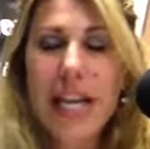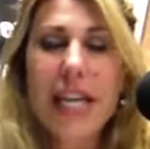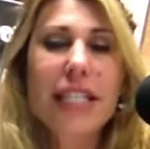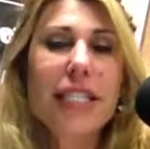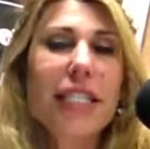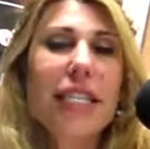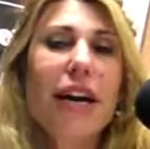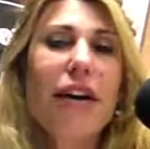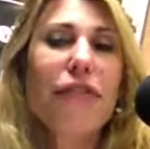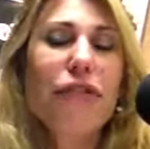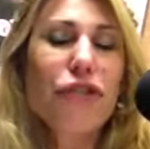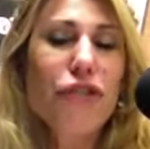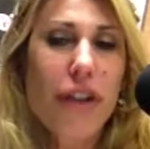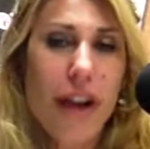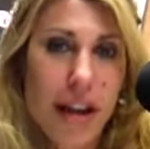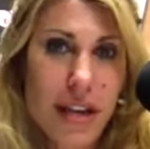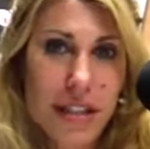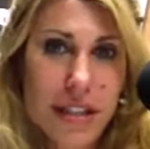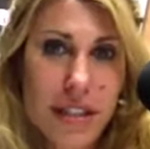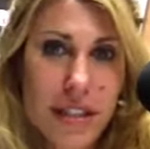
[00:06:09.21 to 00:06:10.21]
It's self
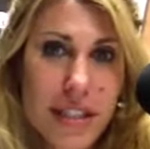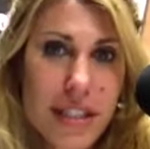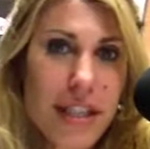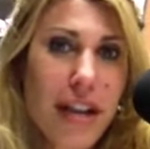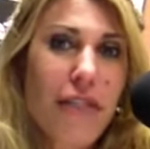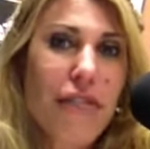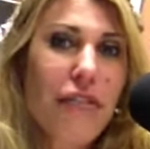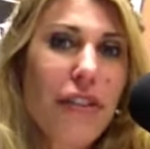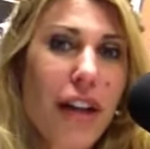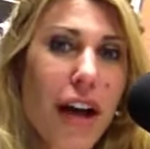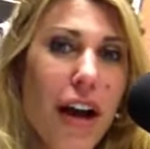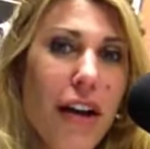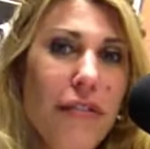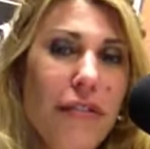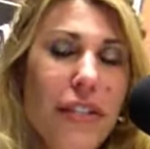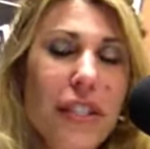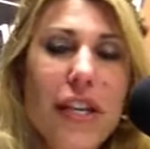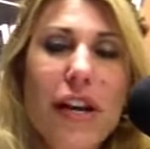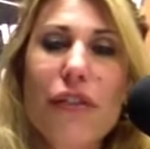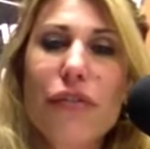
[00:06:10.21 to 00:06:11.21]
trust, self
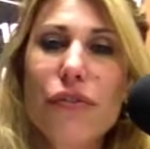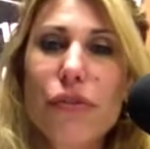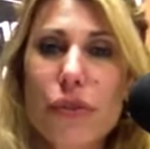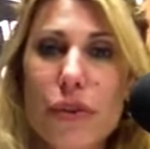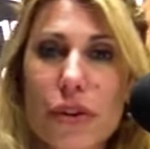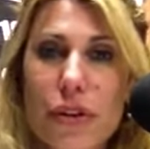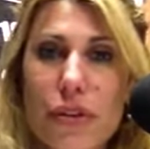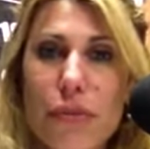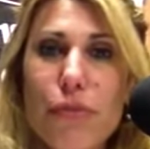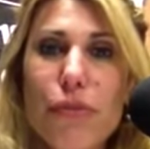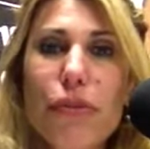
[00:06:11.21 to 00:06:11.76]
love, self worth.